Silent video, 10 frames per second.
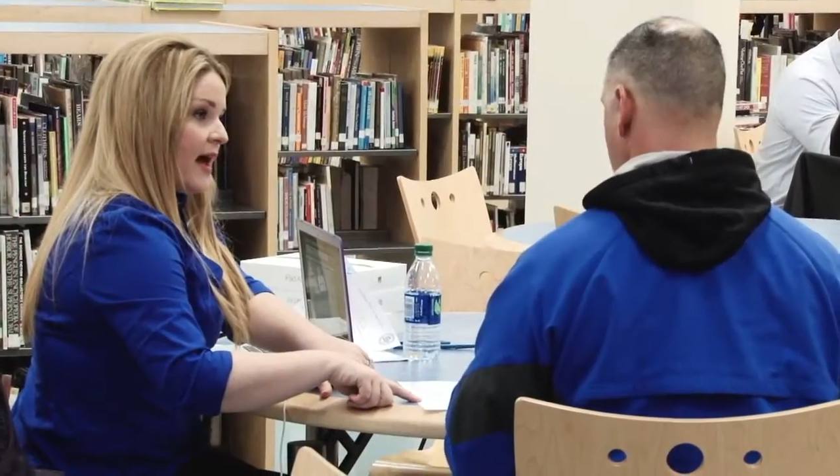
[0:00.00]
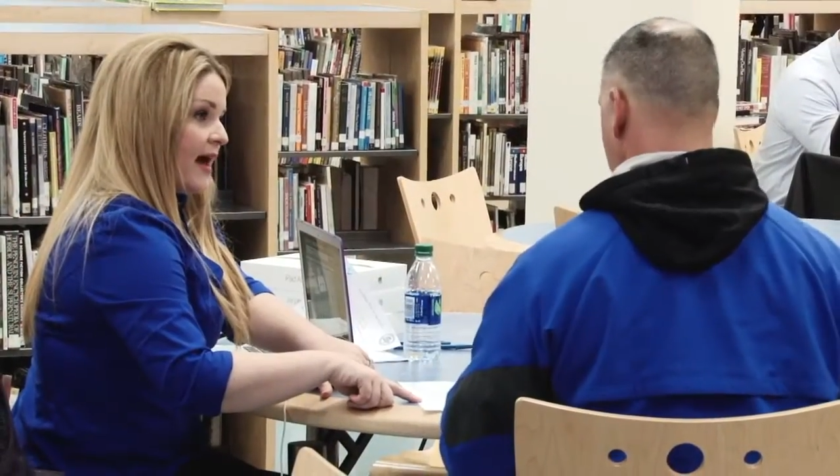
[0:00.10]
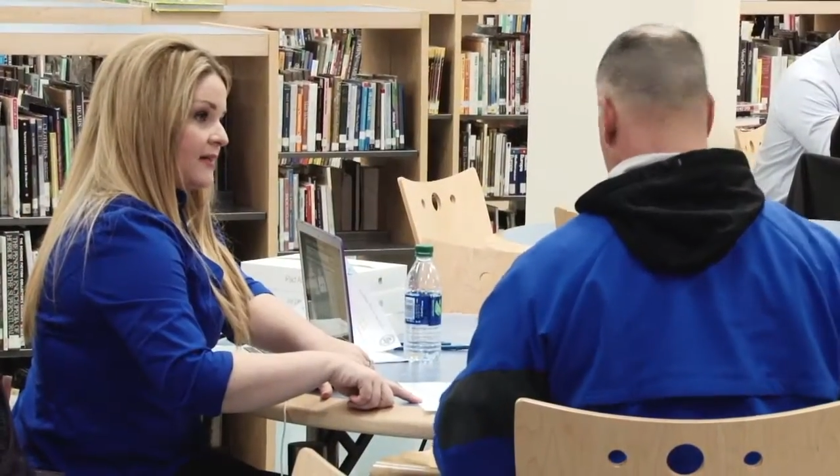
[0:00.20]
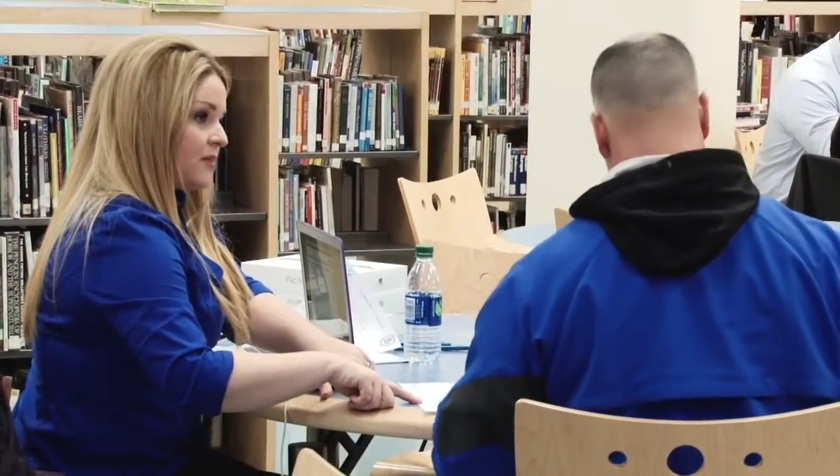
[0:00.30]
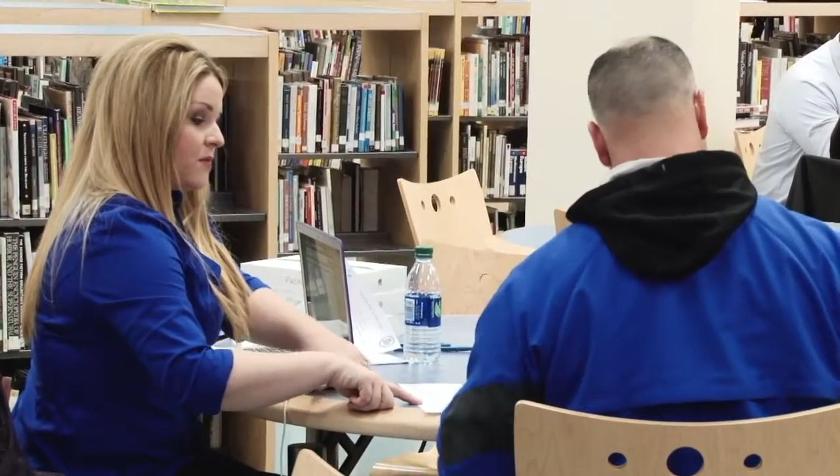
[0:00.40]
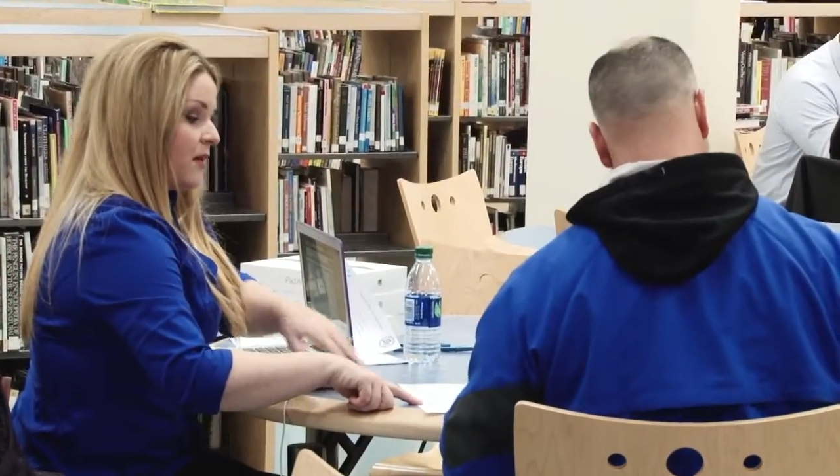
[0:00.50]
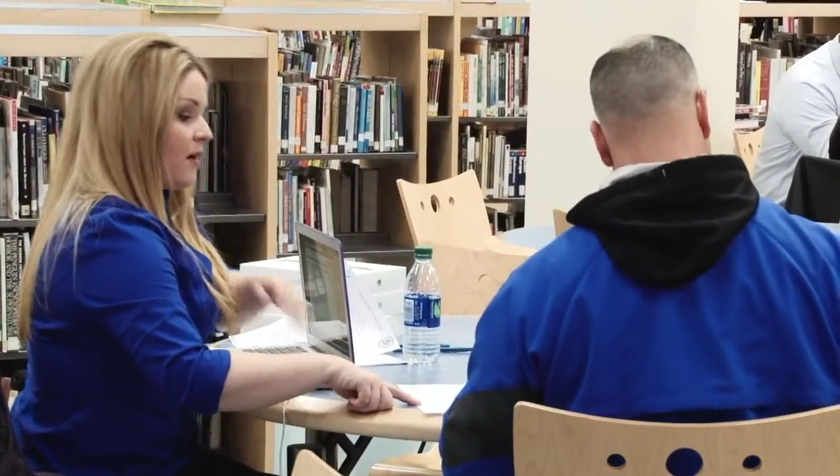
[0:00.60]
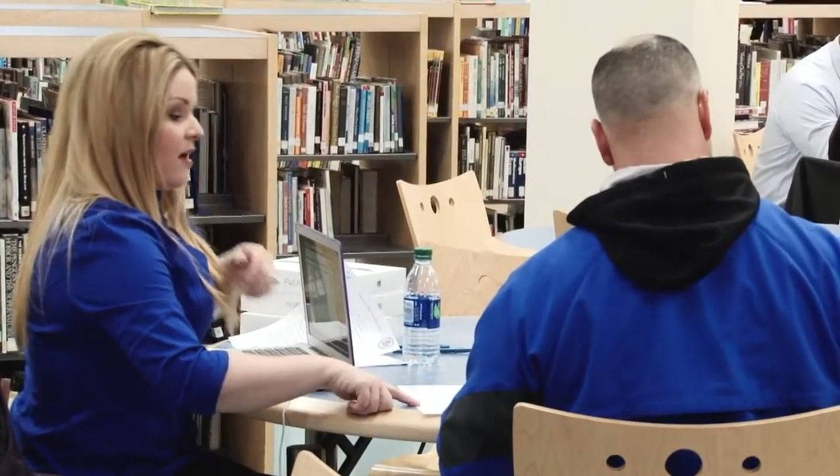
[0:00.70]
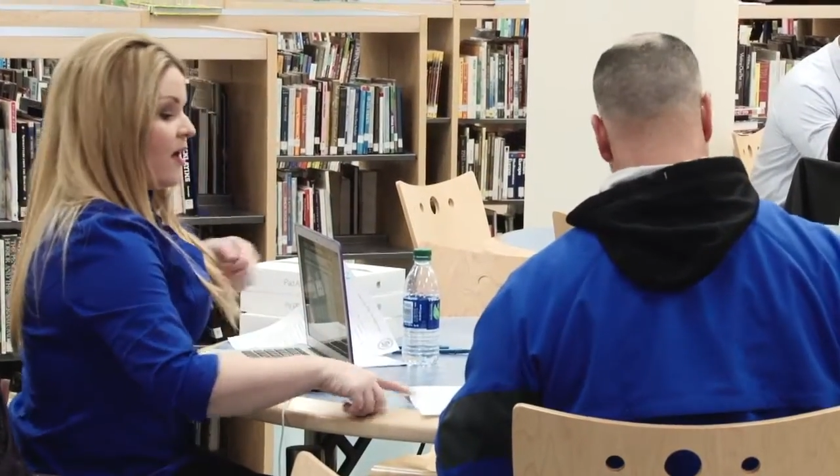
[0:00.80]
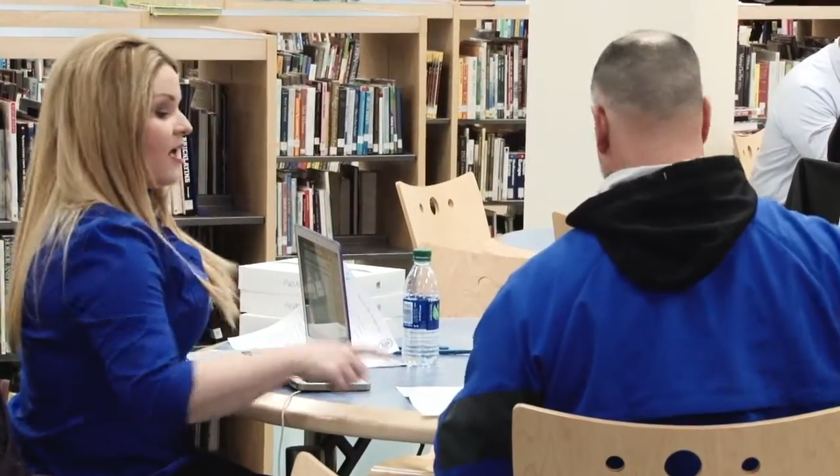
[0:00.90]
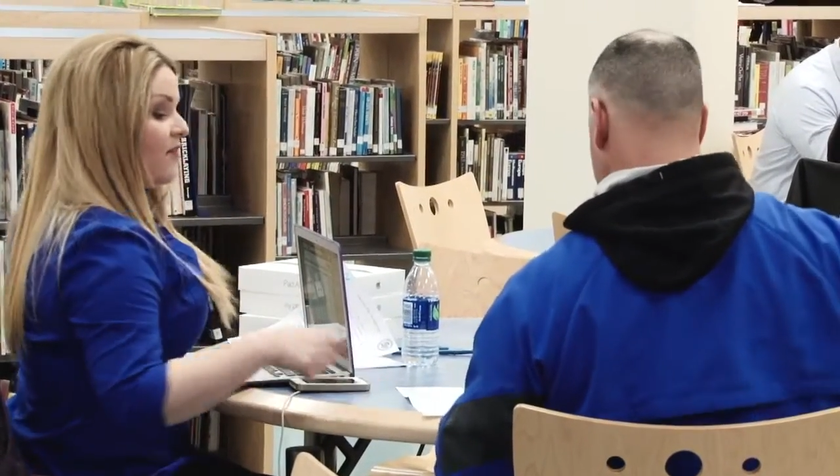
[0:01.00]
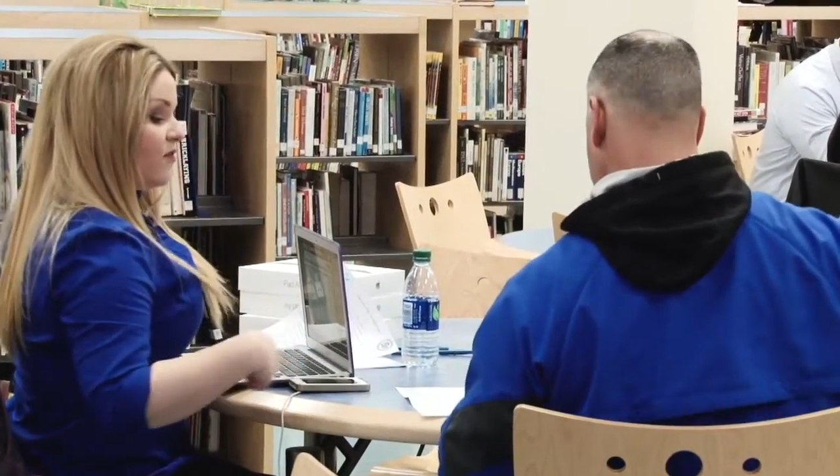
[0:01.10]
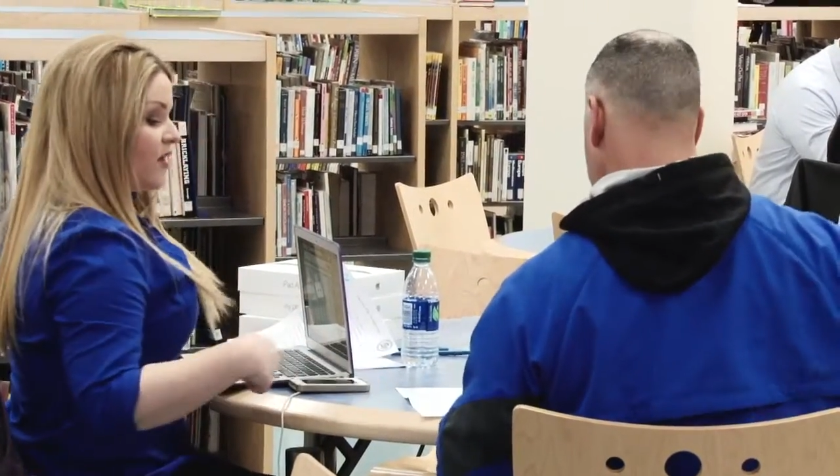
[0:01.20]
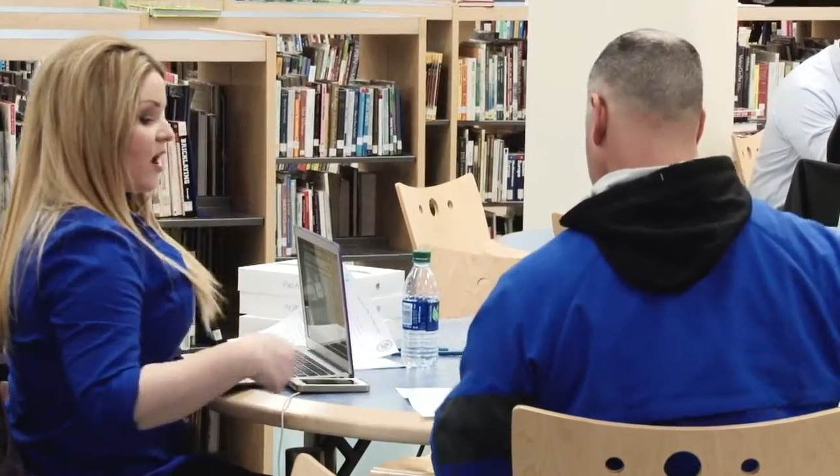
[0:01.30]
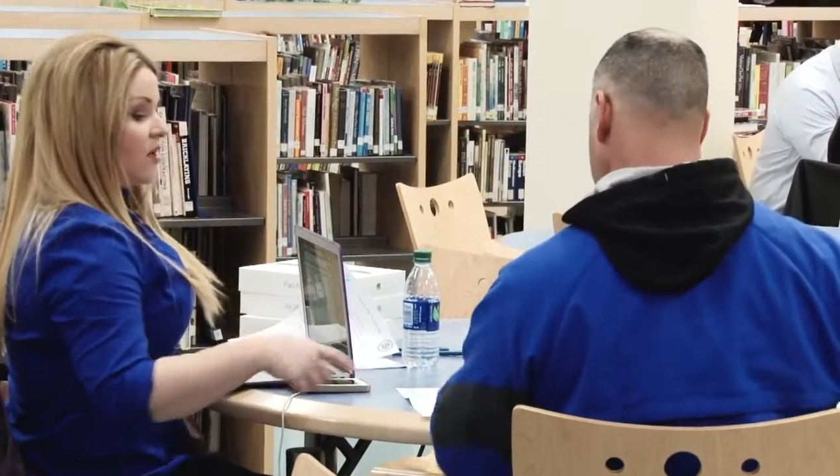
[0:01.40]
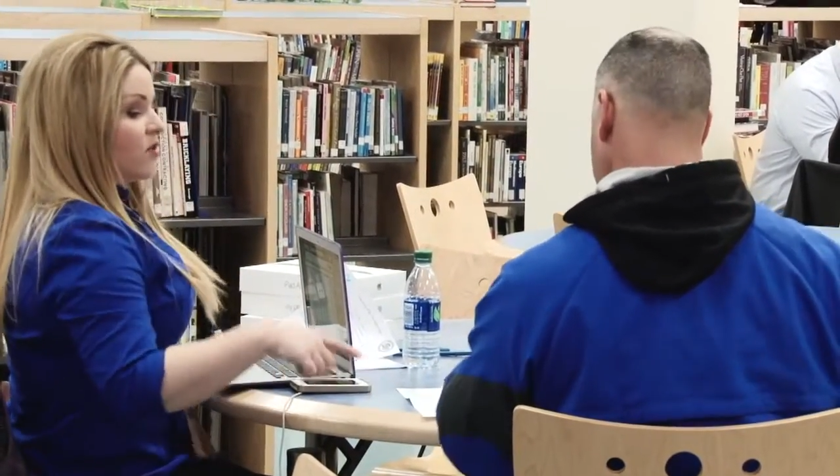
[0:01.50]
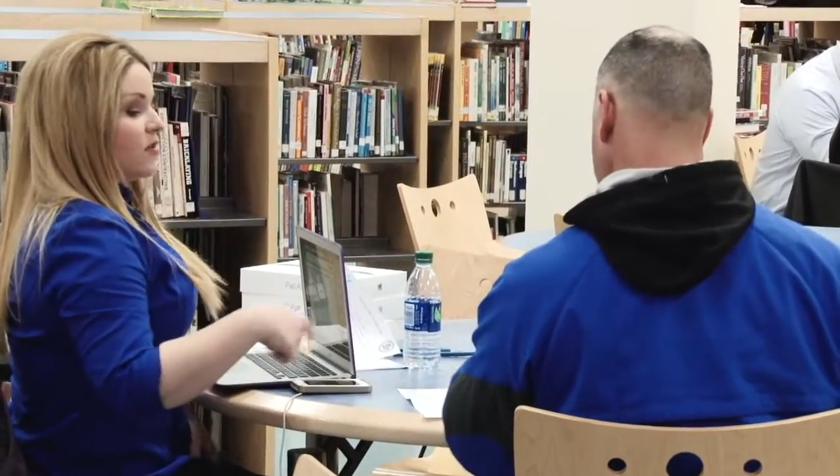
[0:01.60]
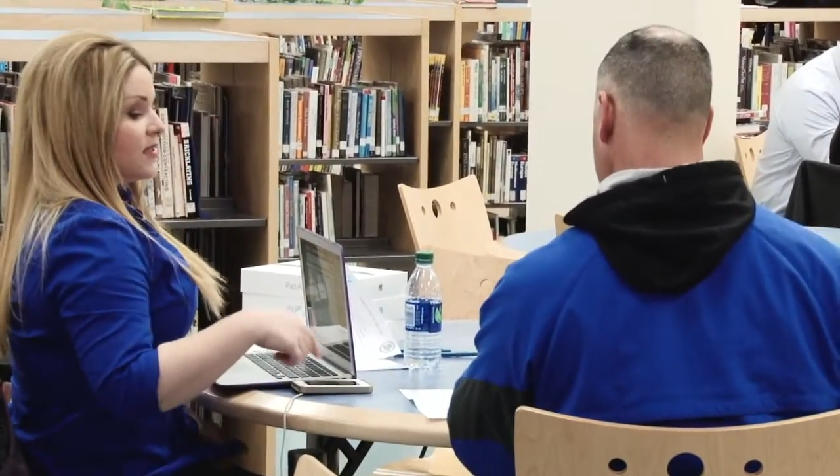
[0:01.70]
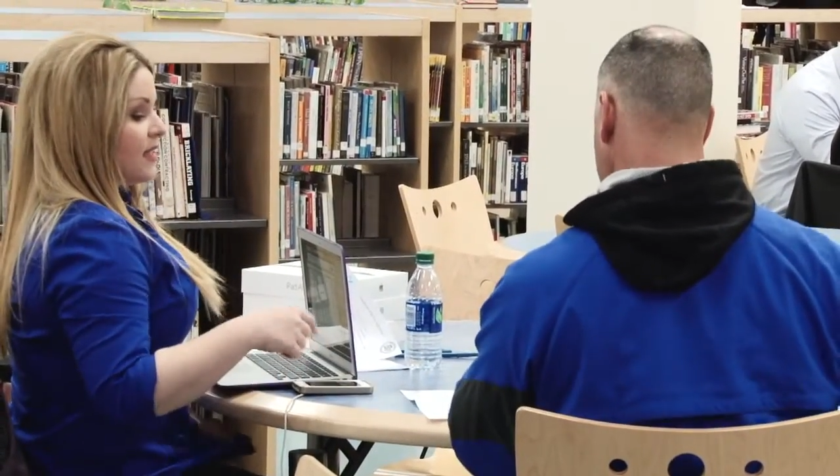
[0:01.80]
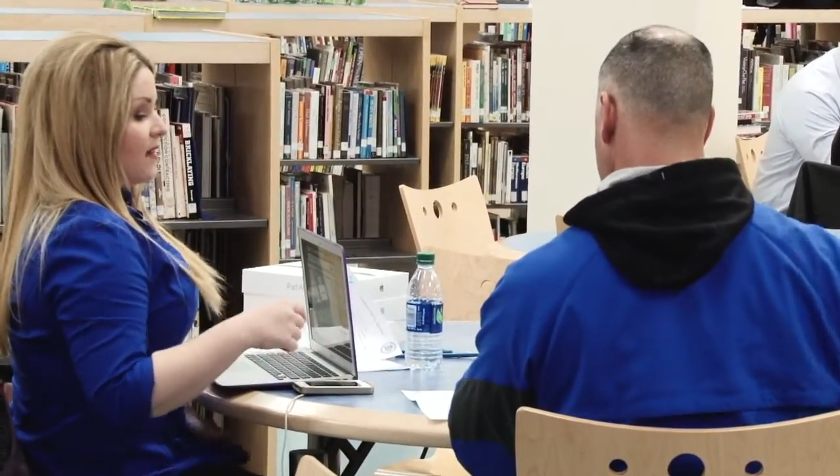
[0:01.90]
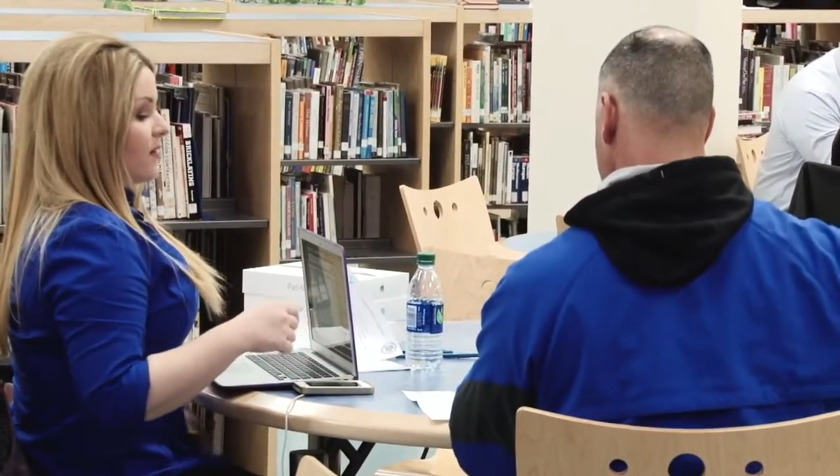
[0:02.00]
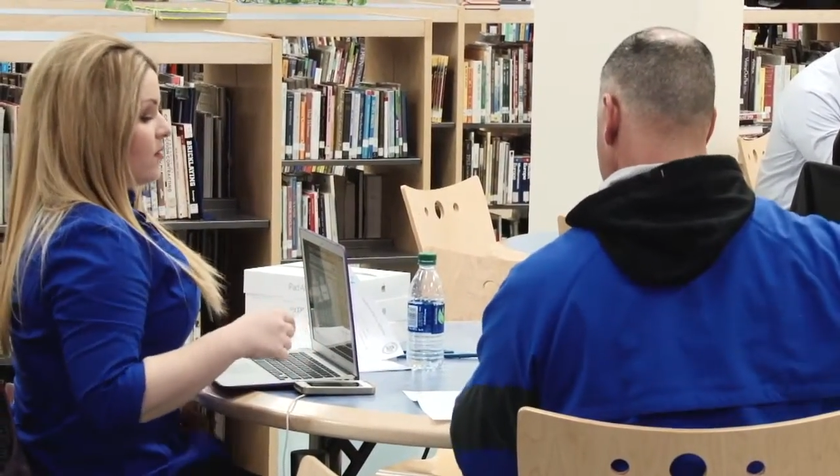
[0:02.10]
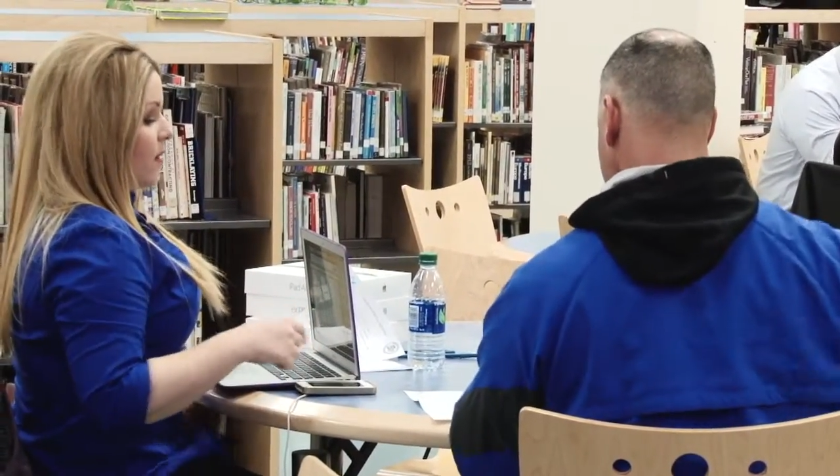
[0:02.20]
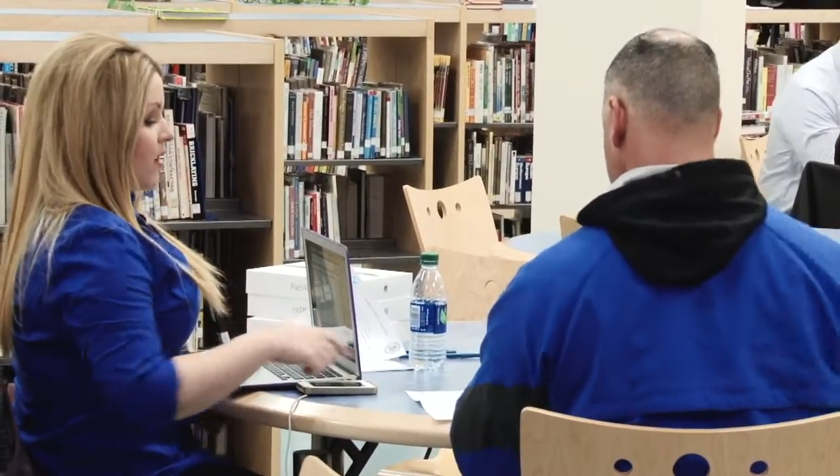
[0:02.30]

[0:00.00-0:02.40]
the rest of the student body at South San will have